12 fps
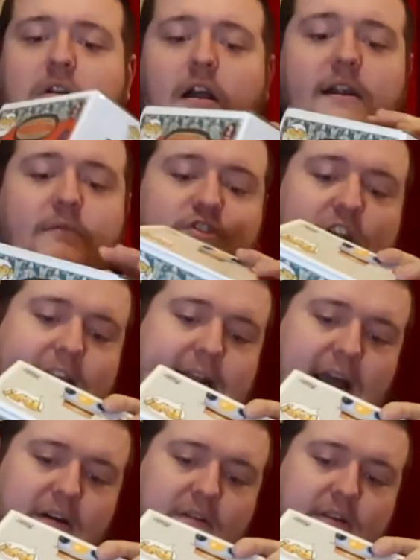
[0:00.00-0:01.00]
All right, we'll check it
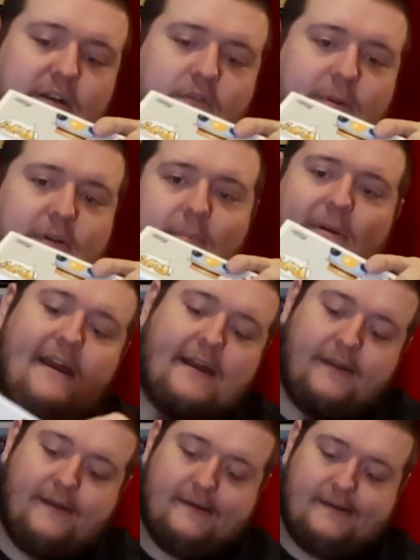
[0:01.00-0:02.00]
out, and we'll be right back.